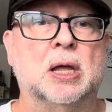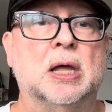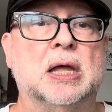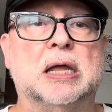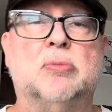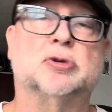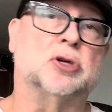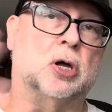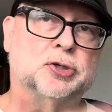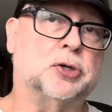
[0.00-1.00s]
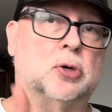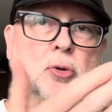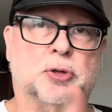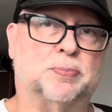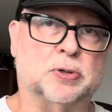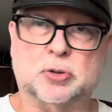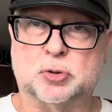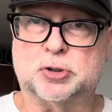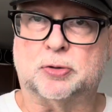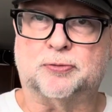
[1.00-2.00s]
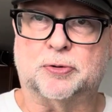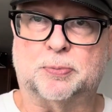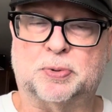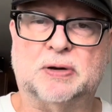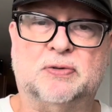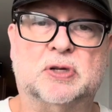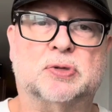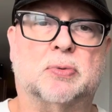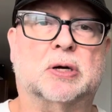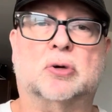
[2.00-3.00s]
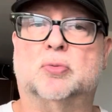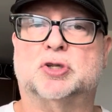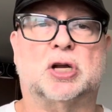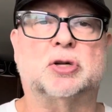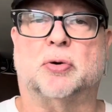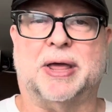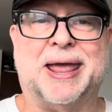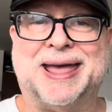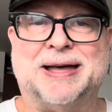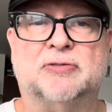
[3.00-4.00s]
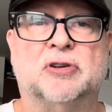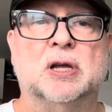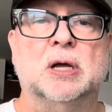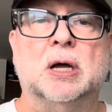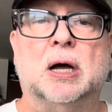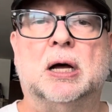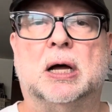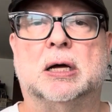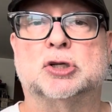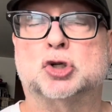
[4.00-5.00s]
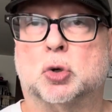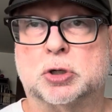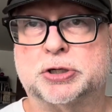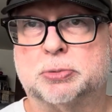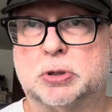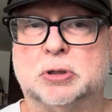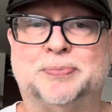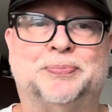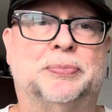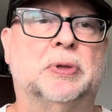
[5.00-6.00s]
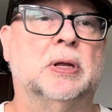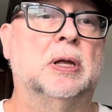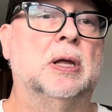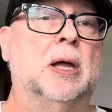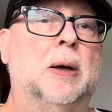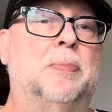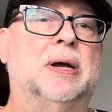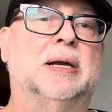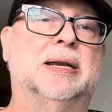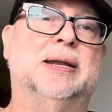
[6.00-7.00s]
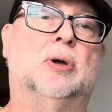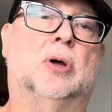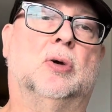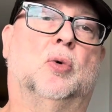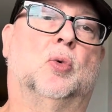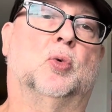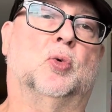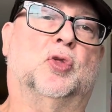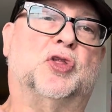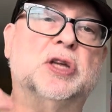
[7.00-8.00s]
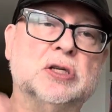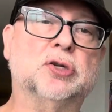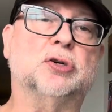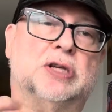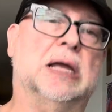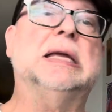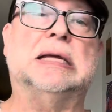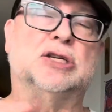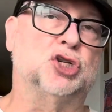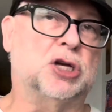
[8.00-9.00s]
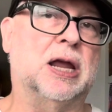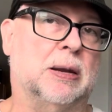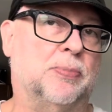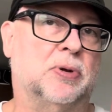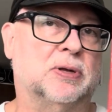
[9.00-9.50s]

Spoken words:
He was also the producer for the previous record, which I don't have, Sorcerer. But things are taking shape